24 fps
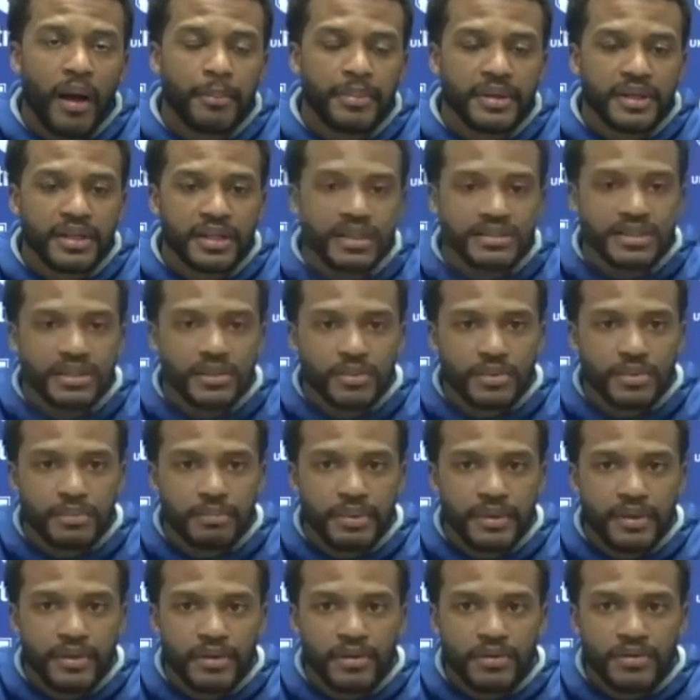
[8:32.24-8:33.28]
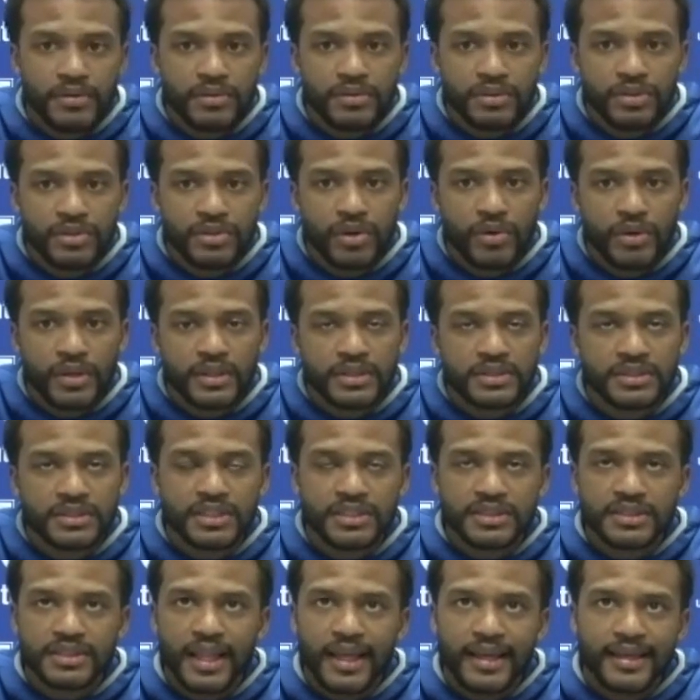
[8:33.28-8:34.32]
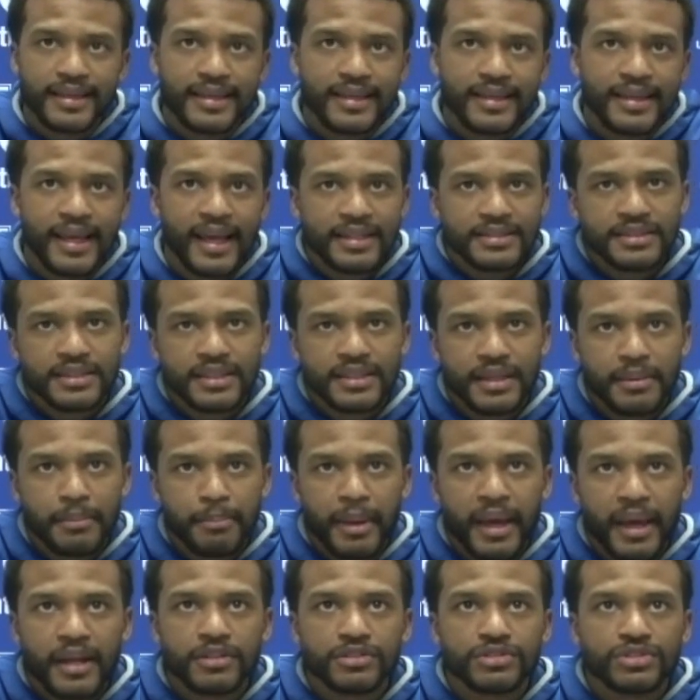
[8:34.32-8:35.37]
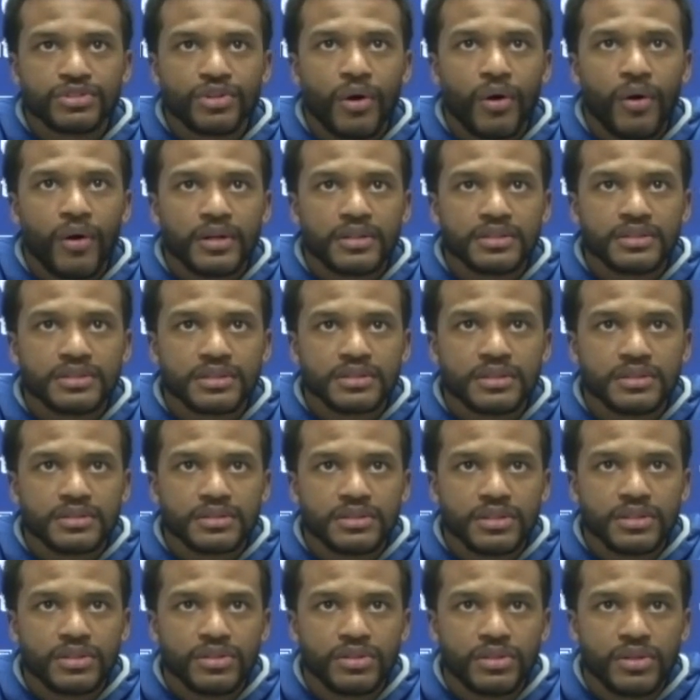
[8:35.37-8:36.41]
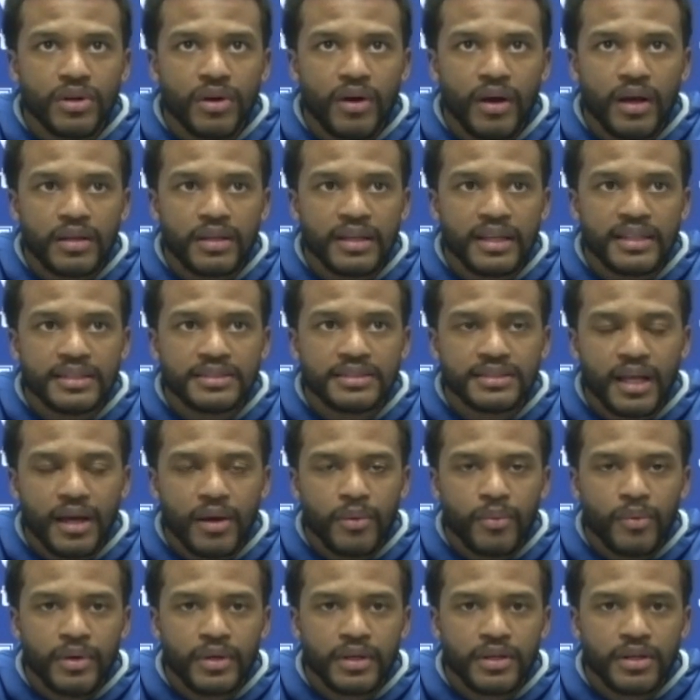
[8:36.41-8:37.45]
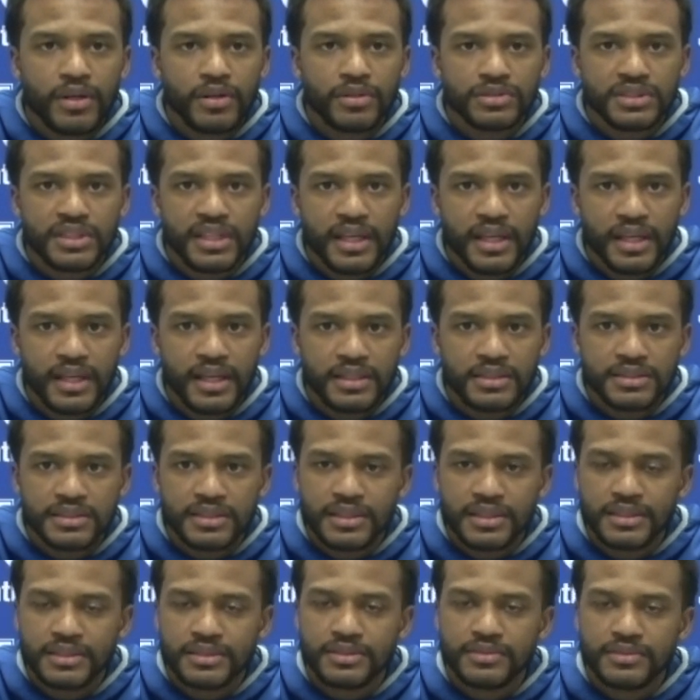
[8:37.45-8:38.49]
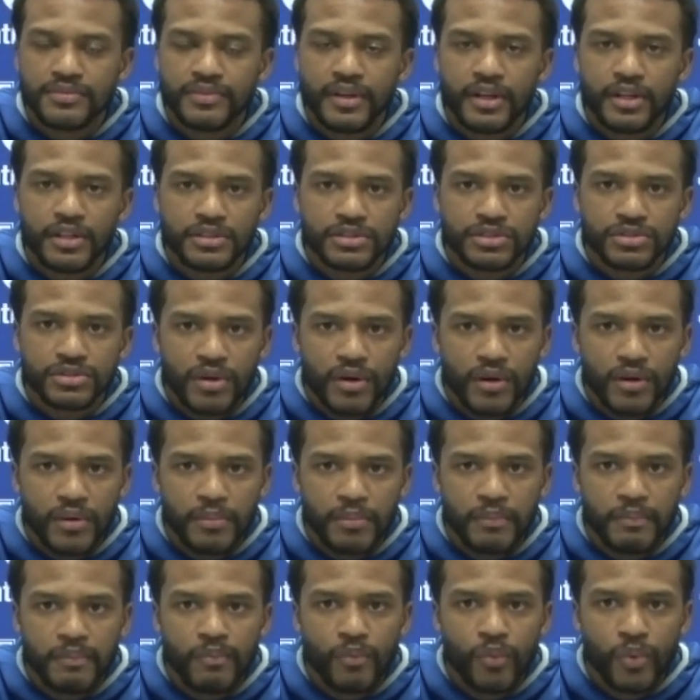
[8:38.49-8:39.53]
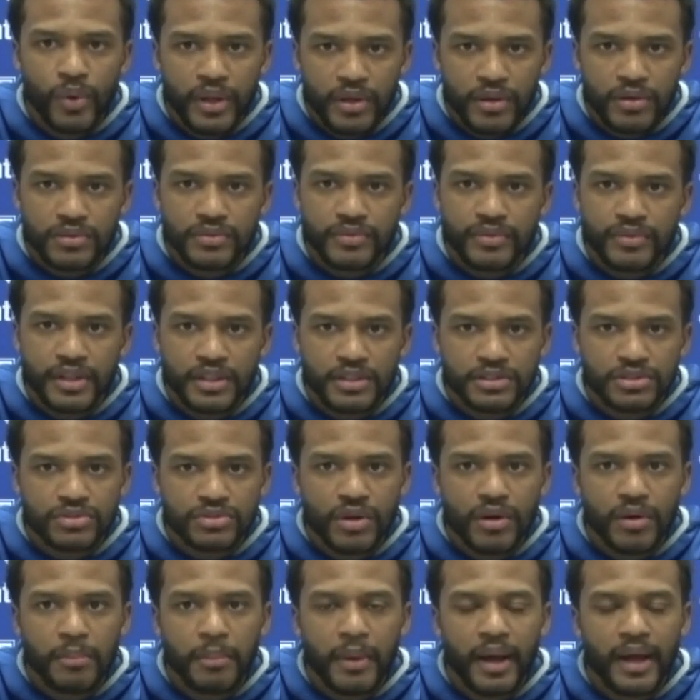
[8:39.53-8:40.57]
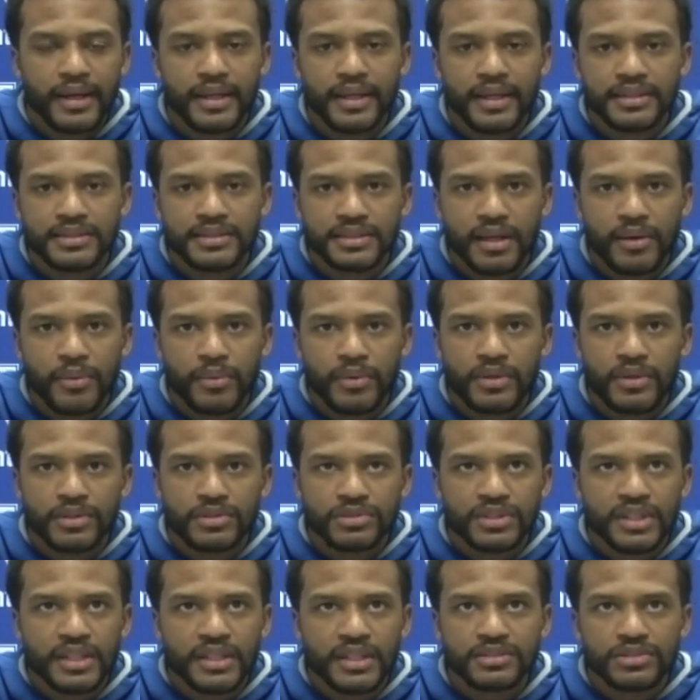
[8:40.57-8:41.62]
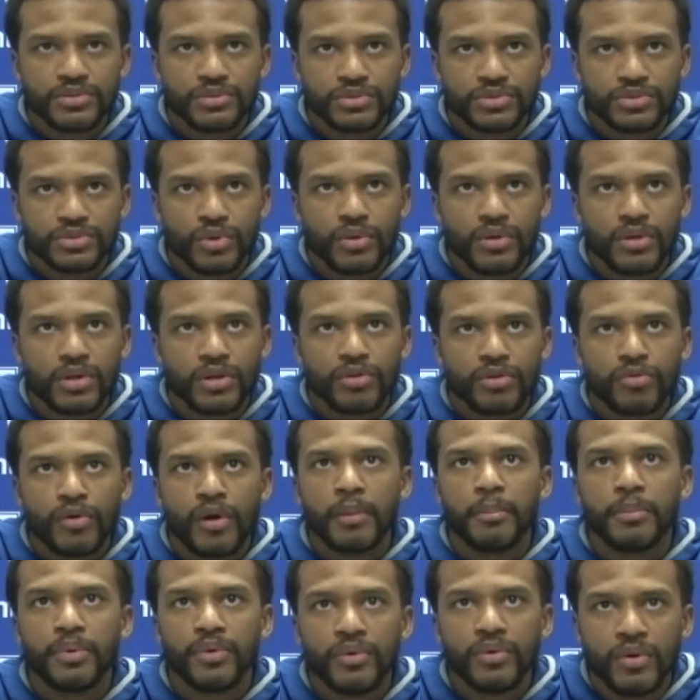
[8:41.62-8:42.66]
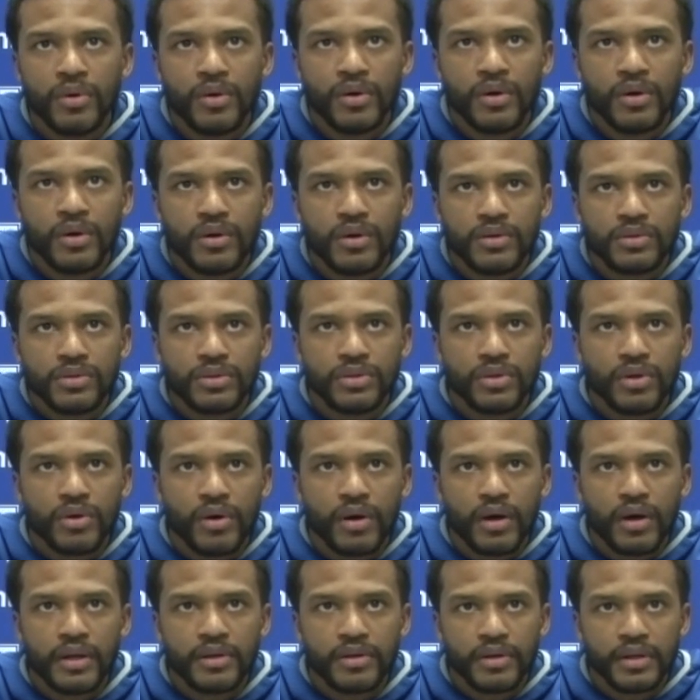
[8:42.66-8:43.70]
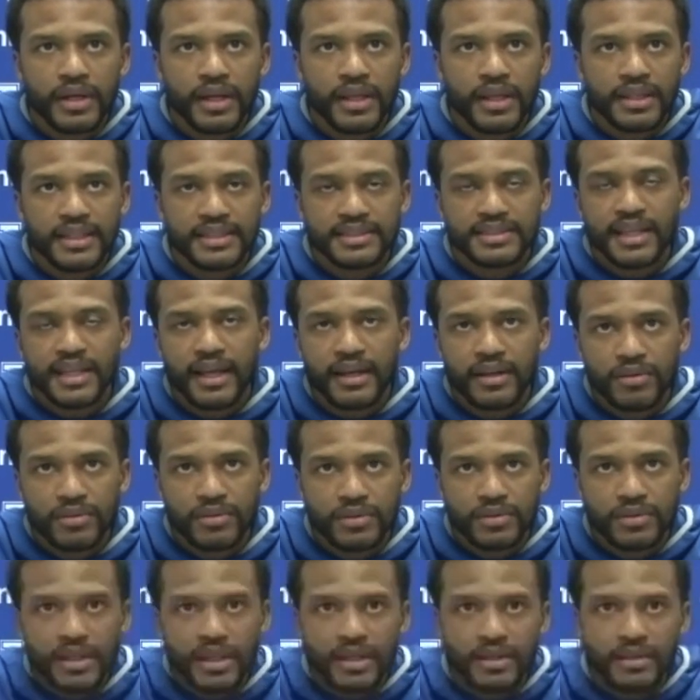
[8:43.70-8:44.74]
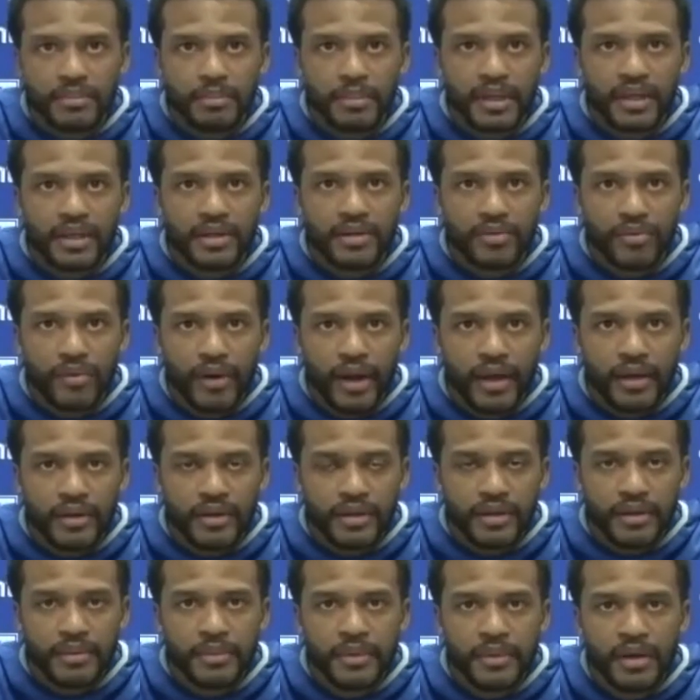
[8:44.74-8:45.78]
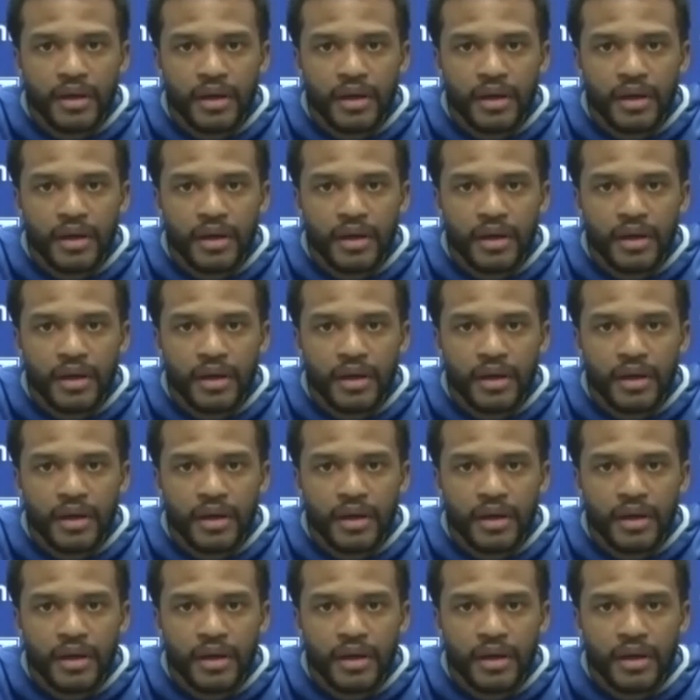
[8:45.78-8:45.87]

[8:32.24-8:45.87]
Because it will build, you know, it's just like he has to get battle scars. So, you know, he's not one of those kids. He's very strong-willed, very strong-minded. He's not one of those kids who's going to crumble, you know, under it, at least I don't think, being around him.